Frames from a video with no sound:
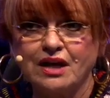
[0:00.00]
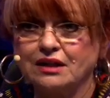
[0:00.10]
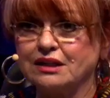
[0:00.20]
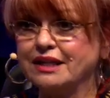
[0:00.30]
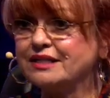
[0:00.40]

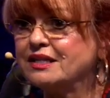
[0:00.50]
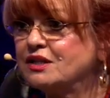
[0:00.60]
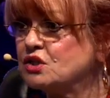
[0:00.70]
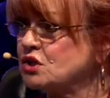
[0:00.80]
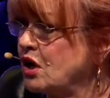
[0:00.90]
Listening
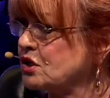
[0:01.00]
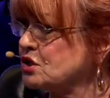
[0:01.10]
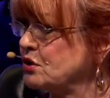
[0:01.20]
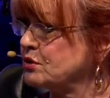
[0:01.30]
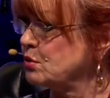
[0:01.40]
to talk
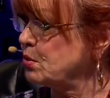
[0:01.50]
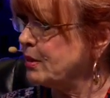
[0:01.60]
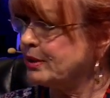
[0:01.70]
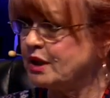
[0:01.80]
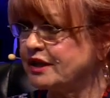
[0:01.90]
shows with
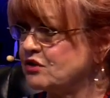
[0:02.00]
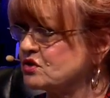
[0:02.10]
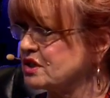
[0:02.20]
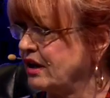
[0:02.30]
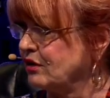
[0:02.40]
people like
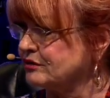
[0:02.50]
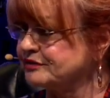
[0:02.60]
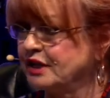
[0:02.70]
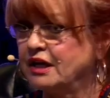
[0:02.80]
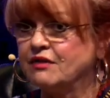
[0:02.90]

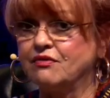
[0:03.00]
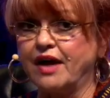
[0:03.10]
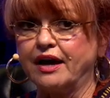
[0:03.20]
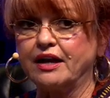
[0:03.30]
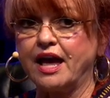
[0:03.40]
yourself
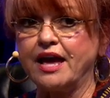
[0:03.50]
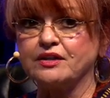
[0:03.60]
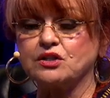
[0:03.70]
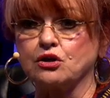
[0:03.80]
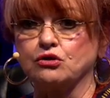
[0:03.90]
that
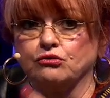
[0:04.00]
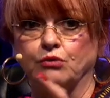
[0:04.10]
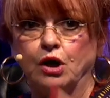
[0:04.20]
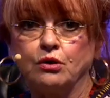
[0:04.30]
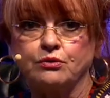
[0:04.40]
has
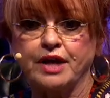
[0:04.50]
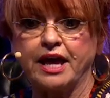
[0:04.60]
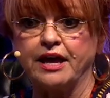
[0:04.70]
grown,